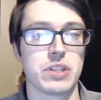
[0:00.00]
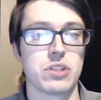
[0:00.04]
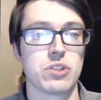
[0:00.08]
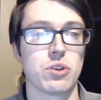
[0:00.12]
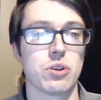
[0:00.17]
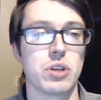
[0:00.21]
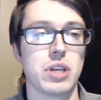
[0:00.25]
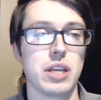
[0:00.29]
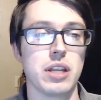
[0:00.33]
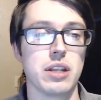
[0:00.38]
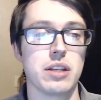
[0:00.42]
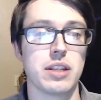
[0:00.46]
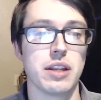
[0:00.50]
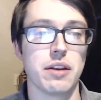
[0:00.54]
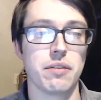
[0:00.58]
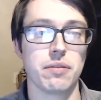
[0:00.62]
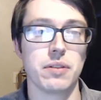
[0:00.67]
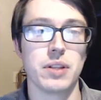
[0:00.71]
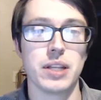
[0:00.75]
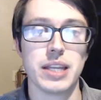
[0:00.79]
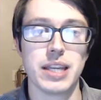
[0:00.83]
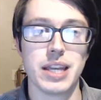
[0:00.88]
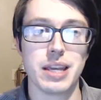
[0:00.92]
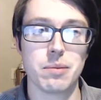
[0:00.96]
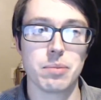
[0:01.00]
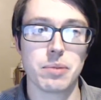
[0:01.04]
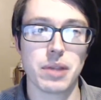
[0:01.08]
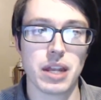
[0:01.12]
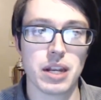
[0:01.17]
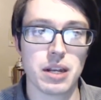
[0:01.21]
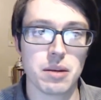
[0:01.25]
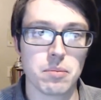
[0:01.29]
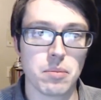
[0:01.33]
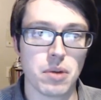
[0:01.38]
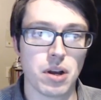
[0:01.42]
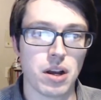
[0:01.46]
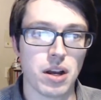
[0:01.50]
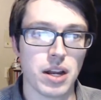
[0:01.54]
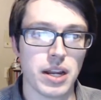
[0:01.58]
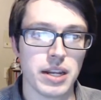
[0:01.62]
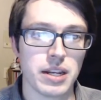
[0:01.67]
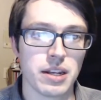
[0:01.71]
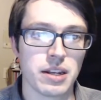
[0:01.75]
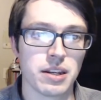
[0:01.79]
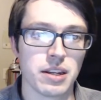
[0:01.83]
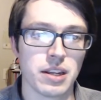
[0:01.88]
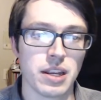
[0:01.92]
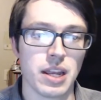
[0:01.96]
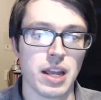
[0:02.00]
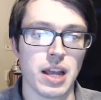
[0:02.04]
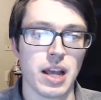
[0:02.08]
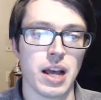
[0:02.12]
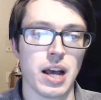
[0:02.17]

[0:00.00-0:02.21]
So definitely keep that in mind.